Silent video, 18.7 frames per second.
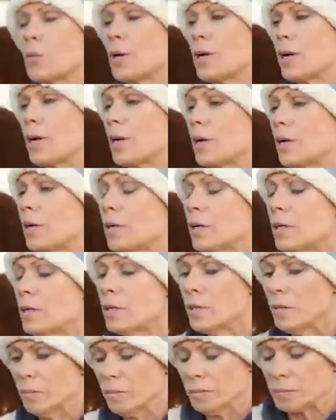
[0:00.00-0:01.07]
where
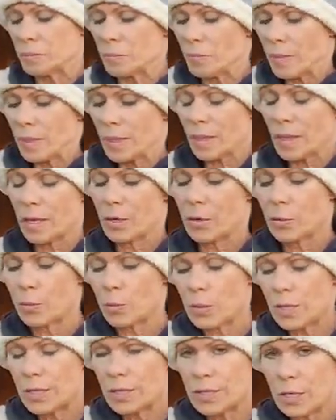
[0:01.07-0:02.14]

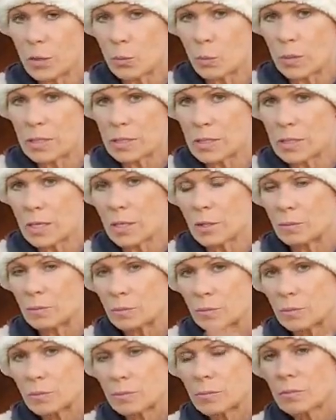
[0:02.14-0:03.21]
we had done one set,
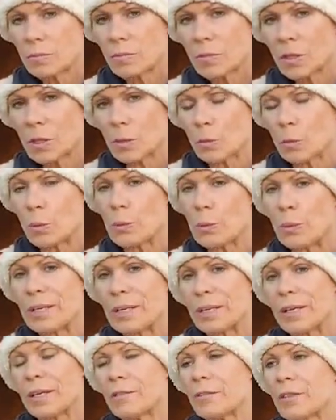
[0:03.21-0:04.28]
we
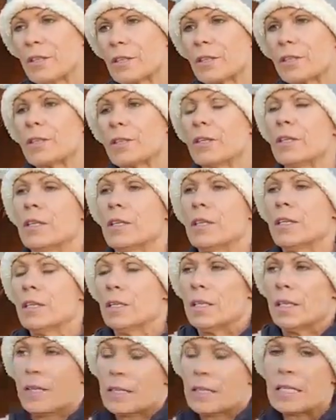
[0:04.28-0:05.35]
went heavier,
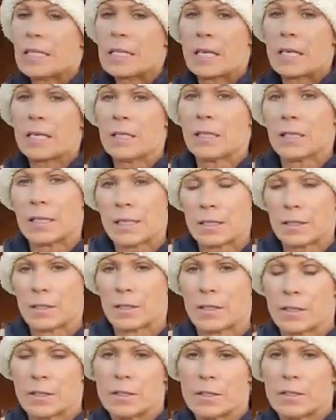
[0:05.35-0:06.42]
and he kind of like
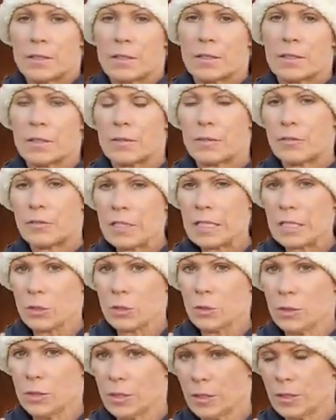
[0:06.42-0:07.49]

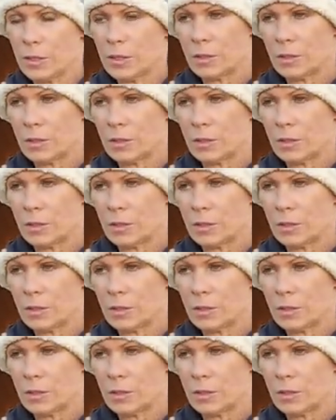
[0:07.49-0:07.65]
fizzled.